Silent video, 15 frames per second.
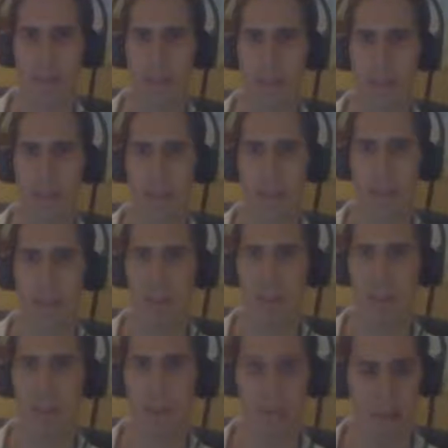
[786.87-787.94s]
So I
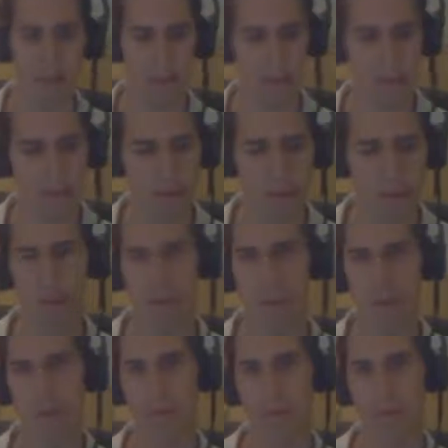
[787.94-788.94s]
was mentioning that